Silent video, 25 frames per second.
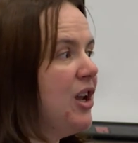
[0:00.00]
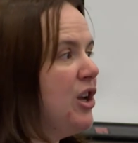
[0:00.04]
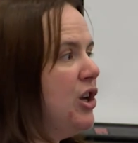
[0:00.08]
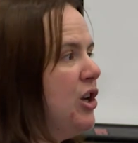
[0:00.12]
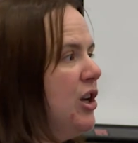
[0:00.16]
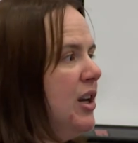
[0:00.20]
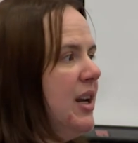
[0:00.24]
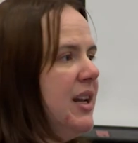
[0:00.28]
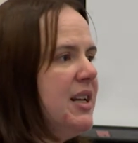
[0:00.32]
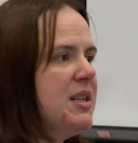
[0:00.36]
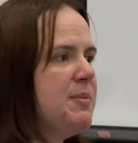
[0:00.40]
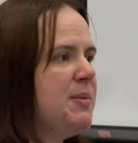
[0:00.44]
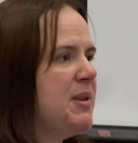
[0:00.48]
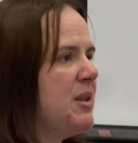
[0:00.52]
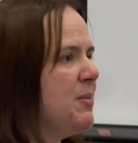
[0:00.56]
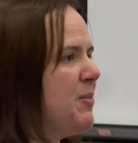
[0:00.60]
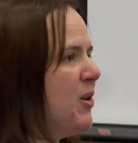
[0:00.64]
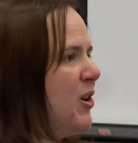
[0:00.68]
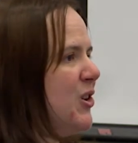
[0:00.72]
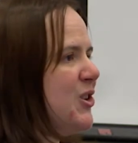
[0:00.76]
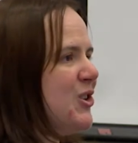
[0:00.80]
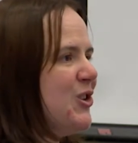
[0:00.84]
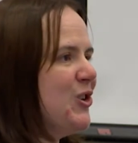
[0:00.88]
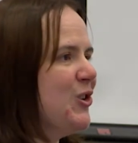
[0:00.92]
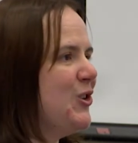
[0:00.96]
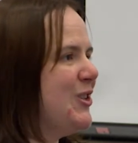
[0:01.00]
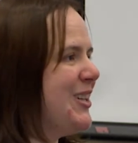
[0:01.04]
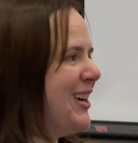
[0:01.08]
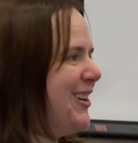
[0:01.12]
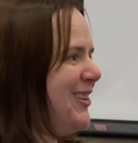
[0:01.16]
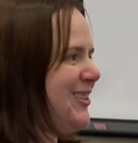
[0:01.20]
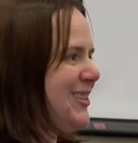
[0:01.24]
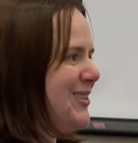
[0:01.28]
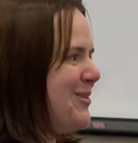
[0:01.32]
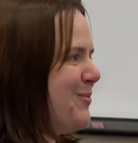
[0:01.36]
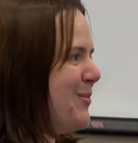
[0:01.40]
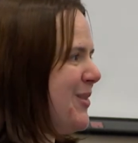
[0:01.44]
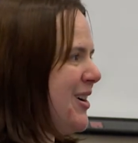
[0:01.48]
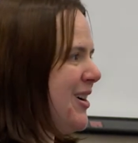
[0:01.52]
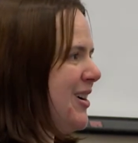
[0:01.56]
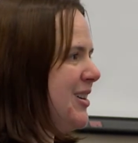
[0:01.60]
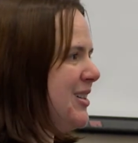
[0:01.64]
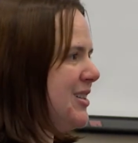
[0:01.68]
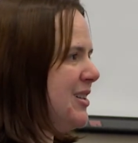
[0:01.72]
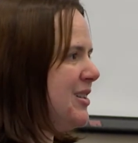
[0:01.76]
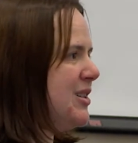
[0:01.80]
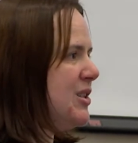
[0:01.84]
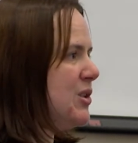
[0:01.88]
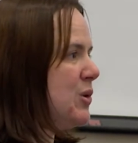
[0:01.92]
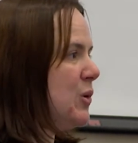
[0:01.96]
You need to be the person who tells them
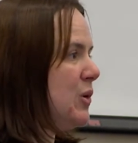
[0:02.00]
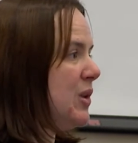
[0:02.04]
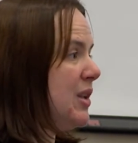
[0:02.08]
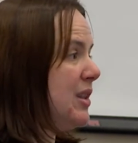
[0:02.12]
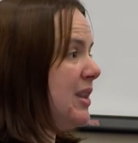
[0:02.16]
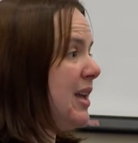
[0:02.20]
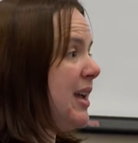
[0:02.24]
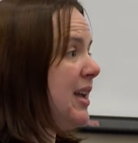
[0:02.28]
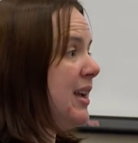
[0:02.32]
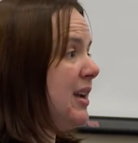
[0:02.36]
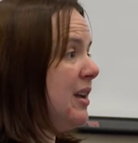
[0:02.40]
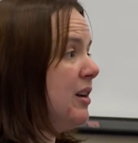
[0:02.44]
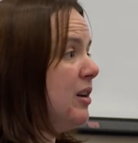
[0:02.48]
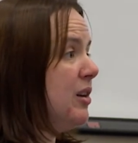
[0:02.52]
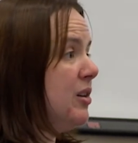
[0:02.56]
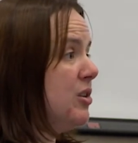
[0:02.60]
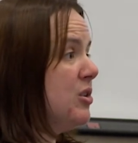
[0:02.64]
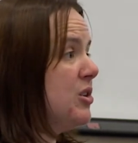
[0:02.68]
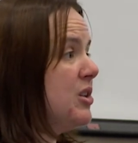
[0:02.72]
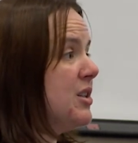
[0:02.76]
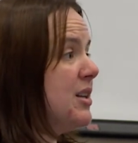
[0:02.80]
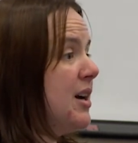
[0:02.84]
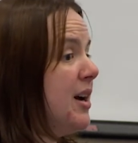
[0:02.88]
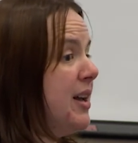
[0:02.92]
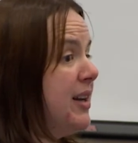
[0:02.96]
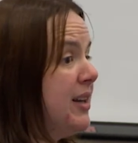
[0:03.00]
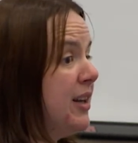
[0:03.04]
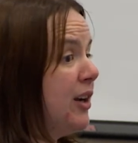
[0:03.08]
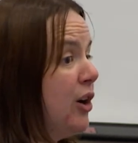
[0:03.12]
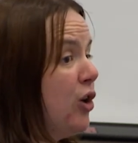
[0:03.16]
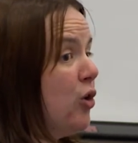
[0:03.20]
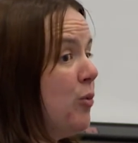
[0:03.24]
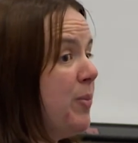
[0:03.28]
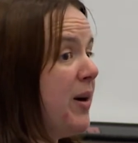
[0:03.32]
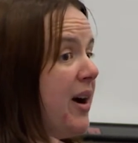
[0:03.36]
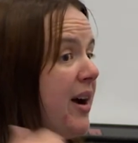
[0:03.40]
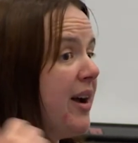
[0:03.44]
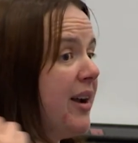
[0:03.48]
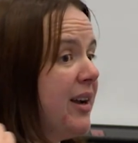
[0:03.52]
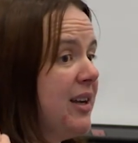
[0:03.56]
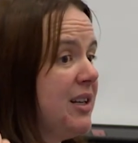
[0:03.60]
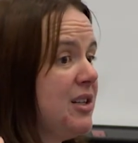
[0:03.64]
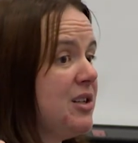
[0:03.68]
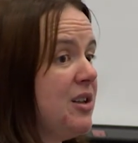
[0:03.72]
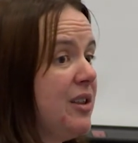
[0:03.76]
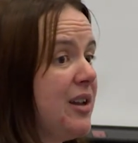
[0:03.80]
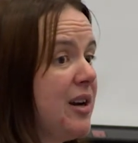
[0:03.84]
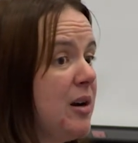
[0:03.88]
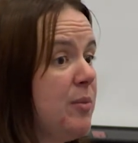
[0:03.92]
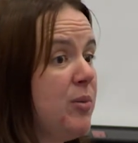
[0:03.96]
that, so that they can understand and go back
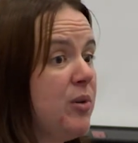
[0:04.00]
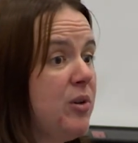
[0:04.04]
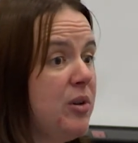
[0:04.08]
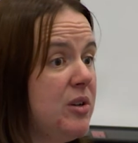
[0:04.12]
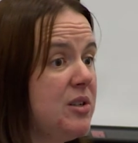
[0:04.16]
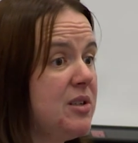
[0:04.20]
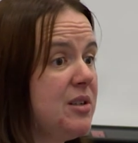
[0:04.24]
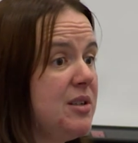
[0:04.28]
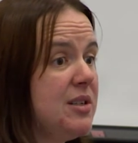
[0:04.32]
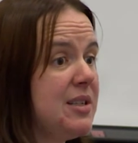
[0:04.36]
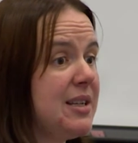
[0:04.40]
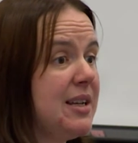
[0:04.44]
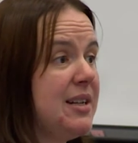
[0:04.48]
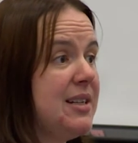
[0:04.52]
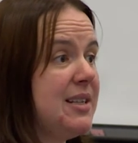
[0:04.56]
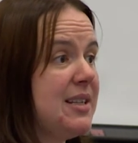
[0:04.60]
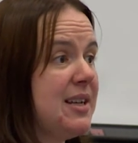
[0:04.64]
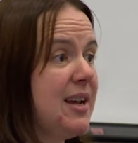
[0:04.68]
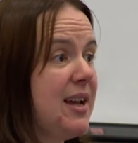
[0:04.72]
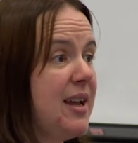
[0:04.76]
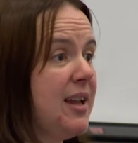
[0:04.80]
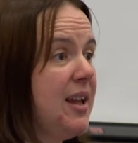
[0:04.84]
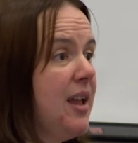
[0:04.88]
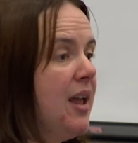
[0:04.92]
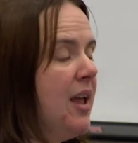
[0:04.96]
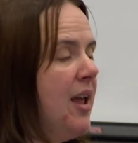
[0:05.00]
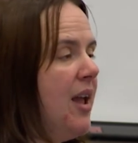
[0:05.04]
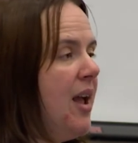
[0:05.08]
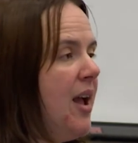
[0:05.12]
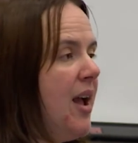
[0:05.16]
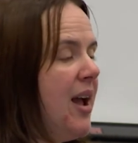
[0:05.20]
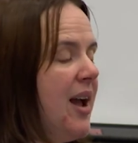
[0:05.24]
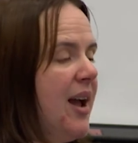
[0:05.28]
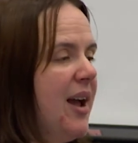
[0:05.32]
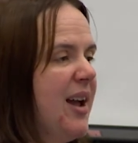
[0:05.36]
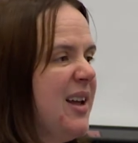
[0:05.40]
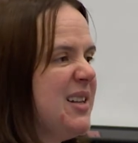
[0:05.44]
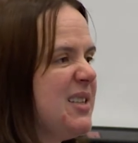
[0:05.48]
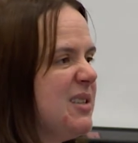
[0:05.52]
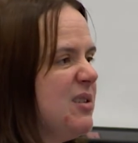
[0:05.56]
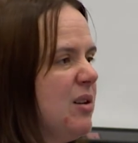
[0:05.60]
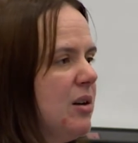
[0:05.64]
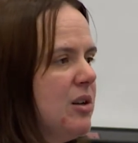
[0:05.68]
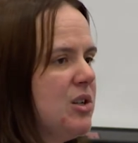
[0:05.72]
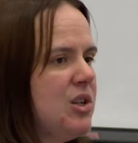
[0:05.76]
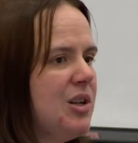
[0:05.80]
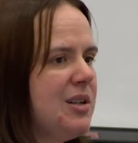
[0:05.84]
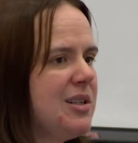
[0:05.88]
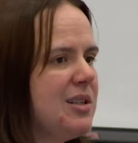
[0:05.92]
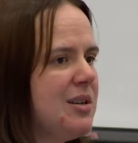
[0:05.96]
to their bosses and say, it's
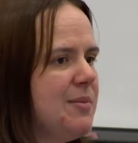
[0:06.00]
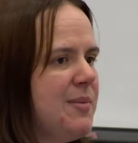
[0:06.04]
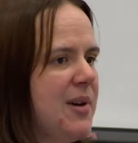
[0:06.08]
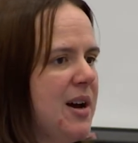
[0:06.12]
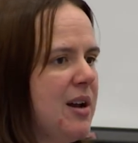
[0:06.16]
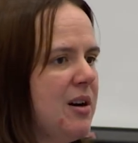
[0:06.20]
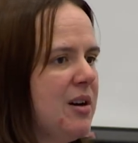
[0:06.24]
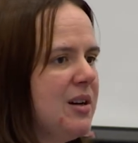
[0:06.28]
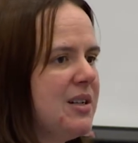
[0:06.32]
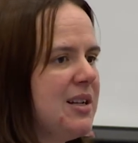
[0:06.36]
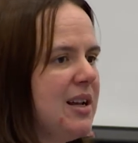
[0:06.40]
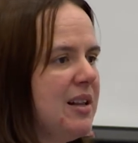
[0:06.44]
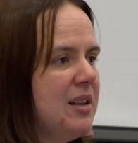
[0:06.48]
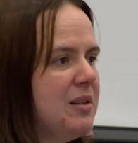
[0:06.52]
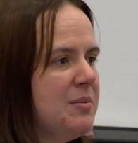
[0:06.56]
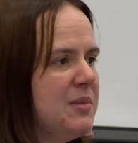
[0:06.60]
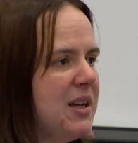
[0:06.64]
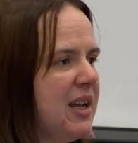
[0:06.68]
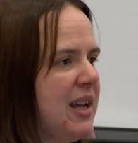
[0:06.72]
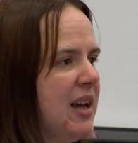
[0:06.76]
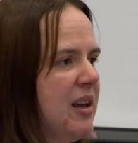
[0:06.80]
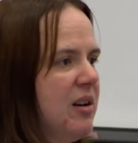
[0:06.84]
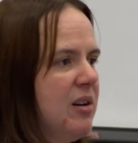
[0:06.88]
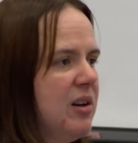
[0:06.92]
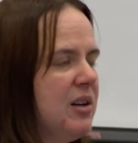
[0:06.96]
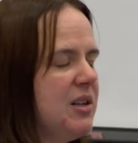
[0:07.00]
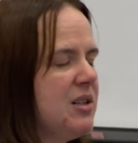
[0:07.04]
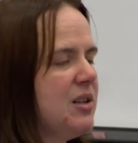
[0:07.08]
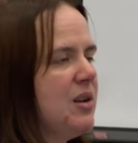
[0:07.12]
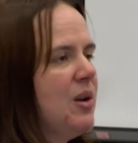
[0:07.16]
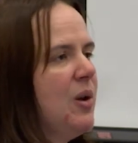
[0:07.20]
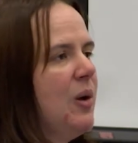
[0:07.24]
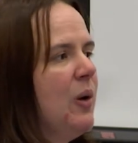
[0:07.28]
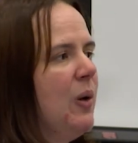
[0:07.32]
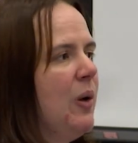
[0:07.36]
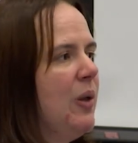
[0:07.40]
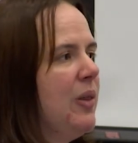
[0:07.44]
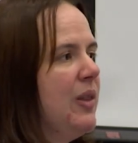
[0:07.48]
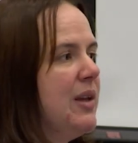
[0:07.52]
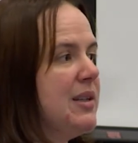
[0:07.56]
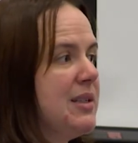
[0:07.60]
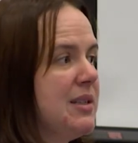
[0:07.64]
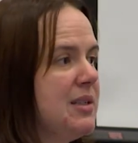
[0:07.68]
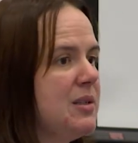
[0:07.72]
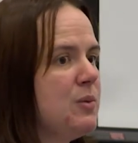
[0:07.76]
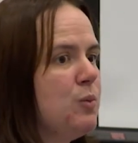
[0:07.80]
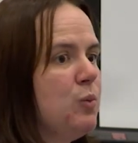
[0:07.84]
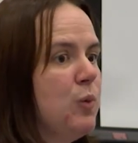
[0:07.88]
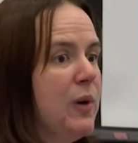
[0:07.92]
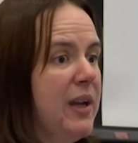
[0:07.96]
not just a matter of telling them to get out. This
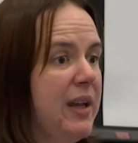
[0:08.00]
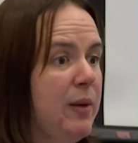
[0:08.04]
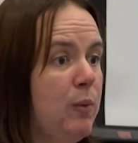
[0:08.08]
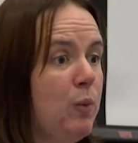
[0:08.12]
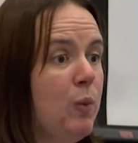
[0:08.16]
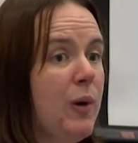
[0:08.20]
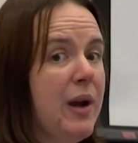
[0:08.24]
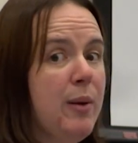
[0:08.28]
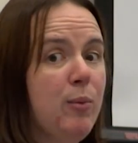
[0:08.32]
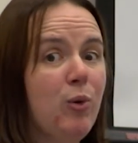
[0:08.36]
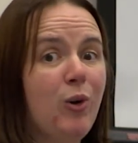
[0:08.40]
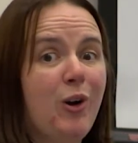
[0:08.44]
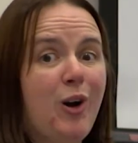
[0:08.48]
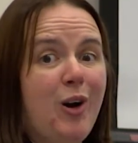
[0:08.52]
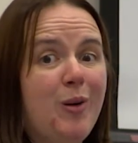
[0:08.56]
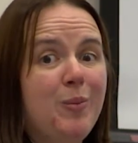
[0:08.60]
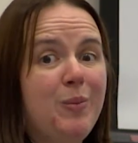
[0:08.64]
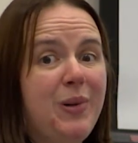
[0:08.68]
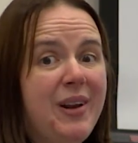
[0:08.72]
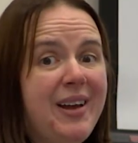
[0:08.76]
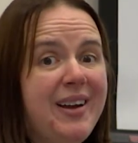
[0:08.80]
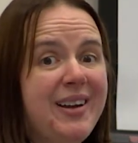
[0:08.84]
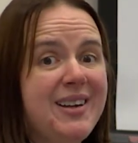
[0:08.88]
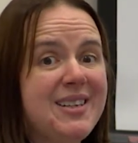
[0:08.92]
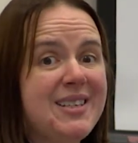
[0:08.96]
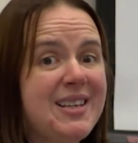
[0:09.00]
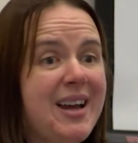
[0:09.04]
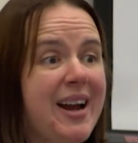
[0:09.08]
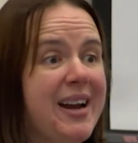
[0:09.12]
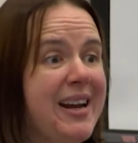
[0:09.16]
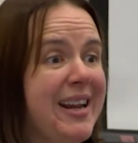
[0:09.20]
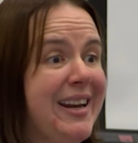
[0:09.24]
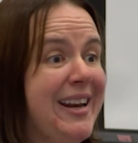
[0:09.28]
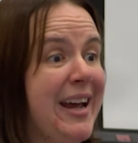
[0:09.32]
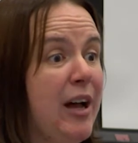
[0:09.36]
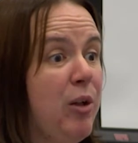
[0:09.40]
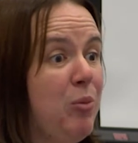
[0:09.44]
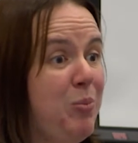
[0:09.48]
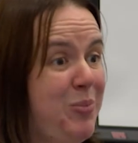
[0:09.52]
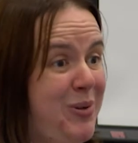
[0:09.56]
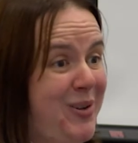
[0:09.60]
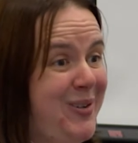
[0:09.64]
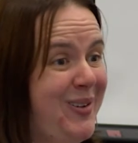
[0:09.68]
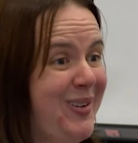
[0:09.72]
is way more complex. I need help.